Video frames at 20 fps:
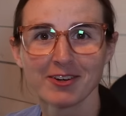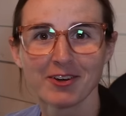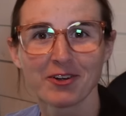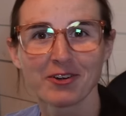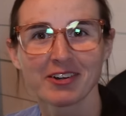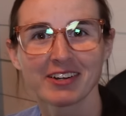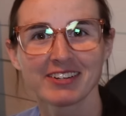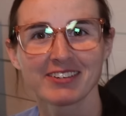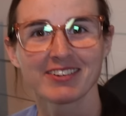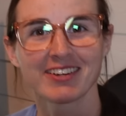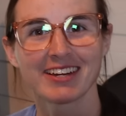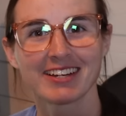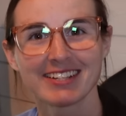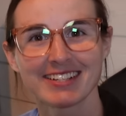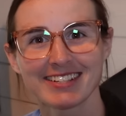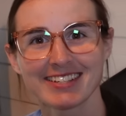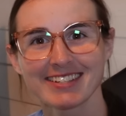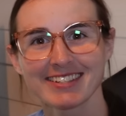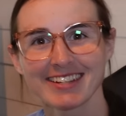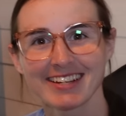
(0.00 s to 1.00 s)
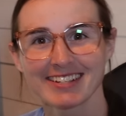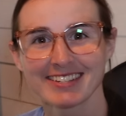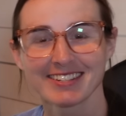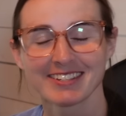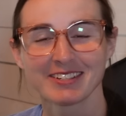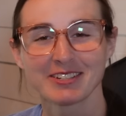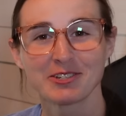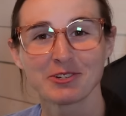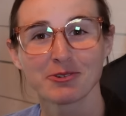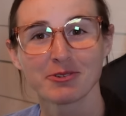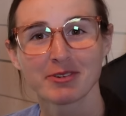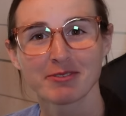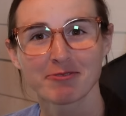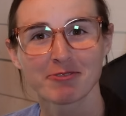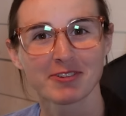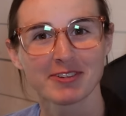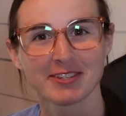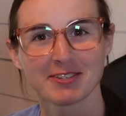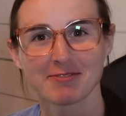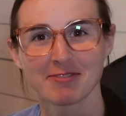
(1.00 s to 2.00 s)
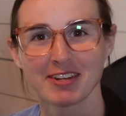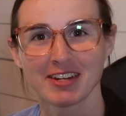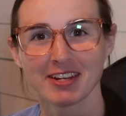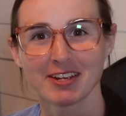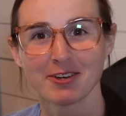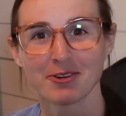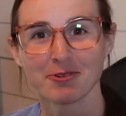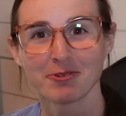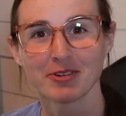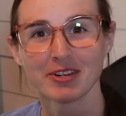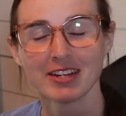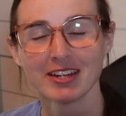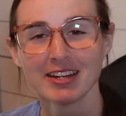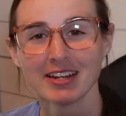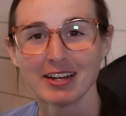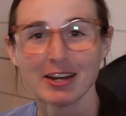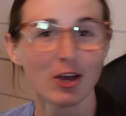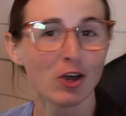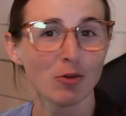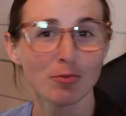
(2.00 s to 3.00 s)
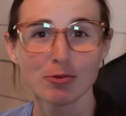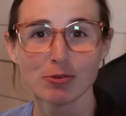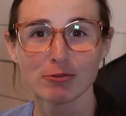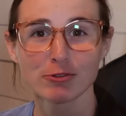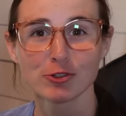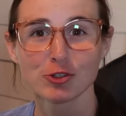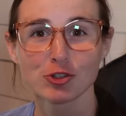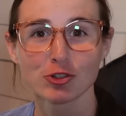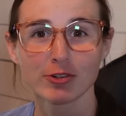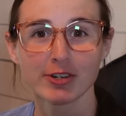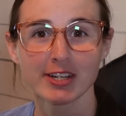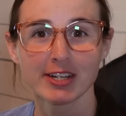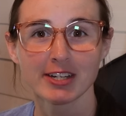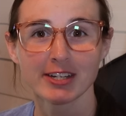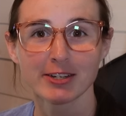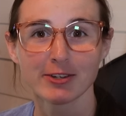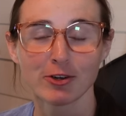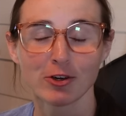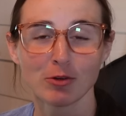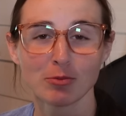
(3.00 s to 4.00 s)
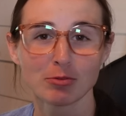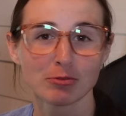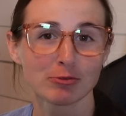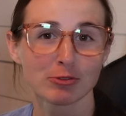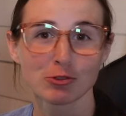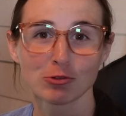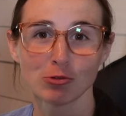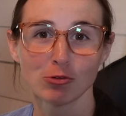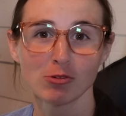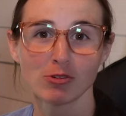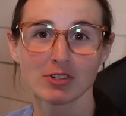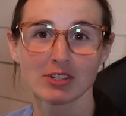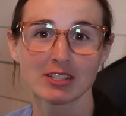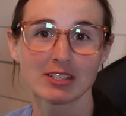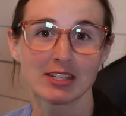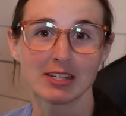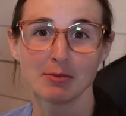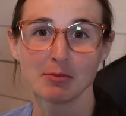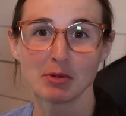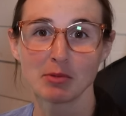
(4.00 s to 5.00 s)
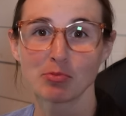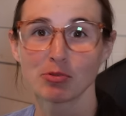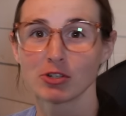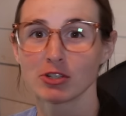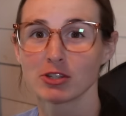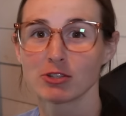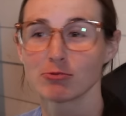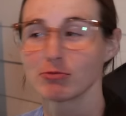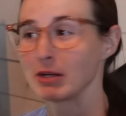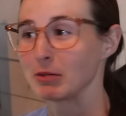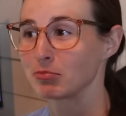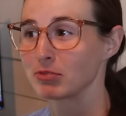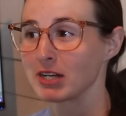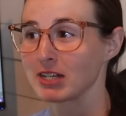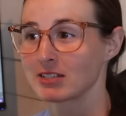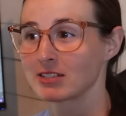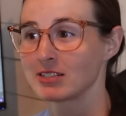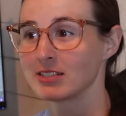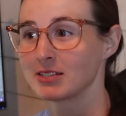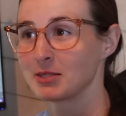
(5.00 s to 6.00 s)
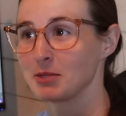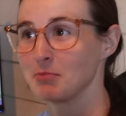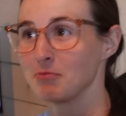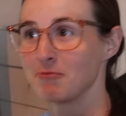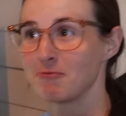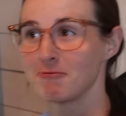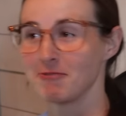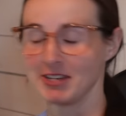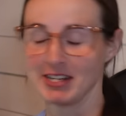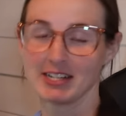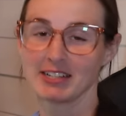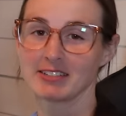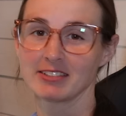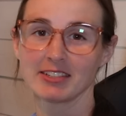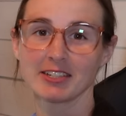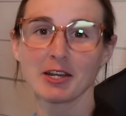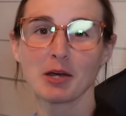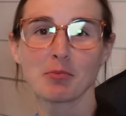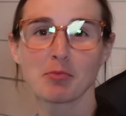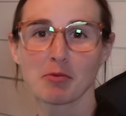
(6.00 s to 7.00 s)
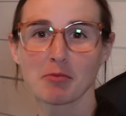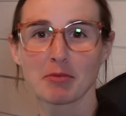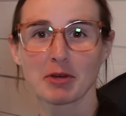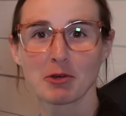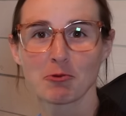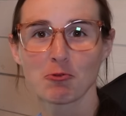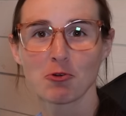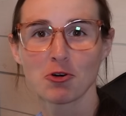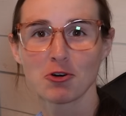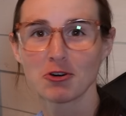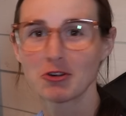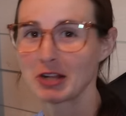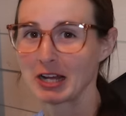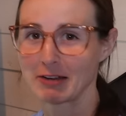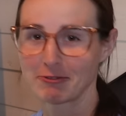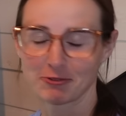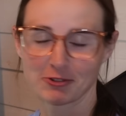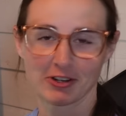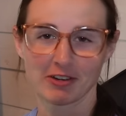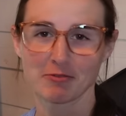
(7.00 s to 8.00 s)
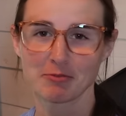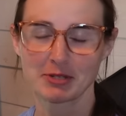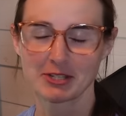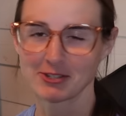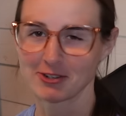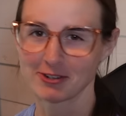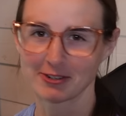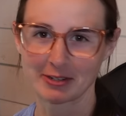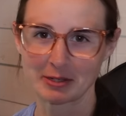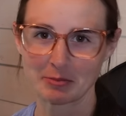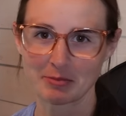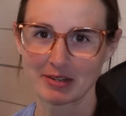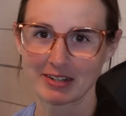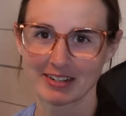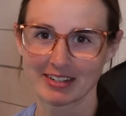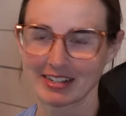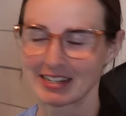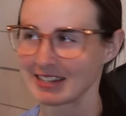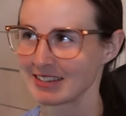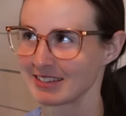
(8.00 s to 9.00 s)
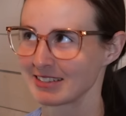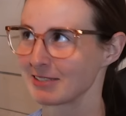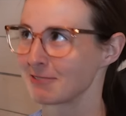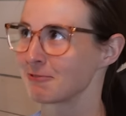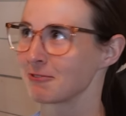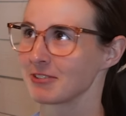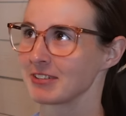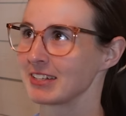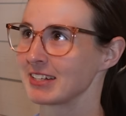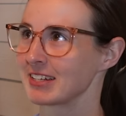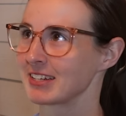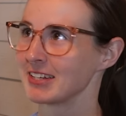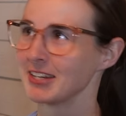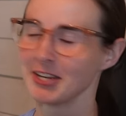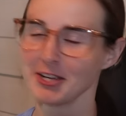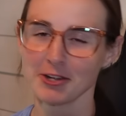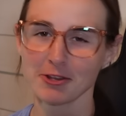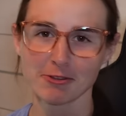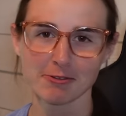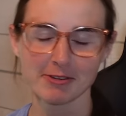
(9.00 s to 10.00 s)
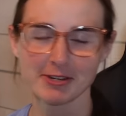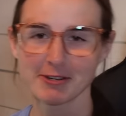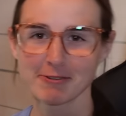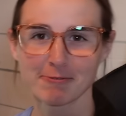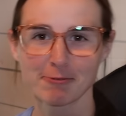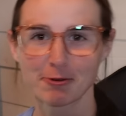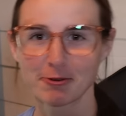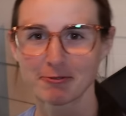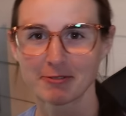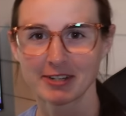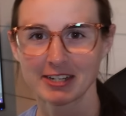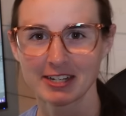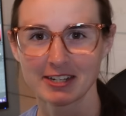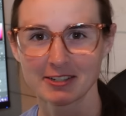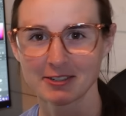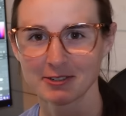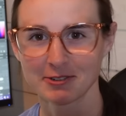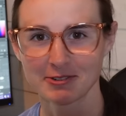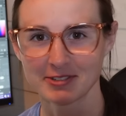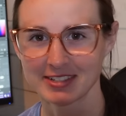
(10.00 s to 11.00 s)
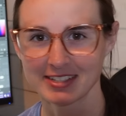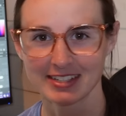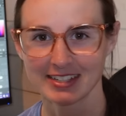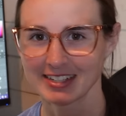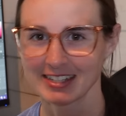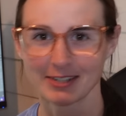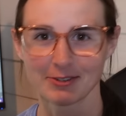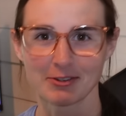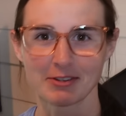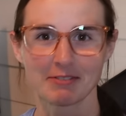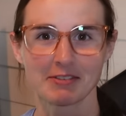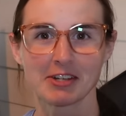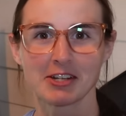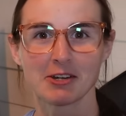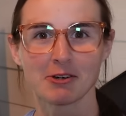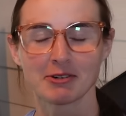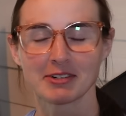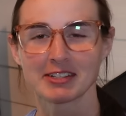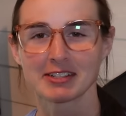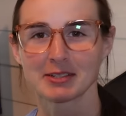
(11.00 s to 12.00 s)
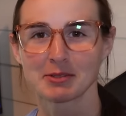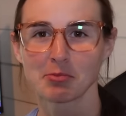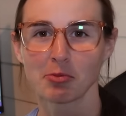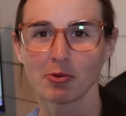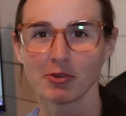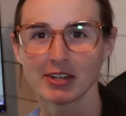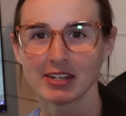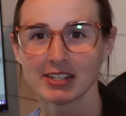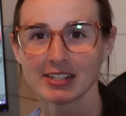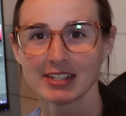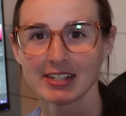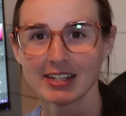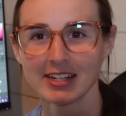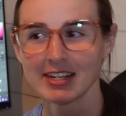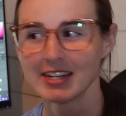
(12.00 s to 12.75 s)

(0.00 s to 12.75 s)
All right, you guys, that's gonna do it for this video. Hope you enjoyed it. Hope it was cool to see me put the Reprack system finally up on my wall after I've been talking about it, I think, for like 3 or 4 videos. I don't even know at this point.